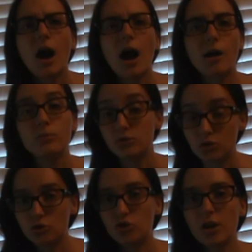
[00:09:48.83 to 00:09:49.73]
I would
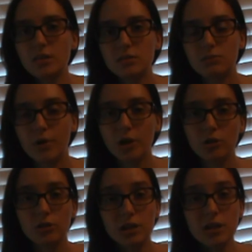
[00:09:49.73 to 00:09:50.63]
suggest
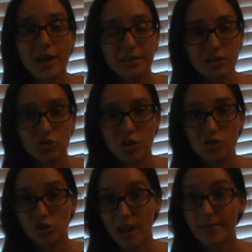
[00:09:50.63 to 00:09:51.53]
regularly at least
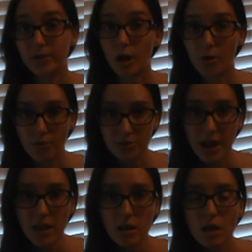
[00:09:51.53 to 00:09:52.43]
change it every other
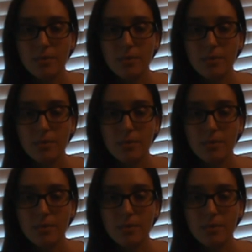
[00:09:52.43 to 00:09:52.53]
day.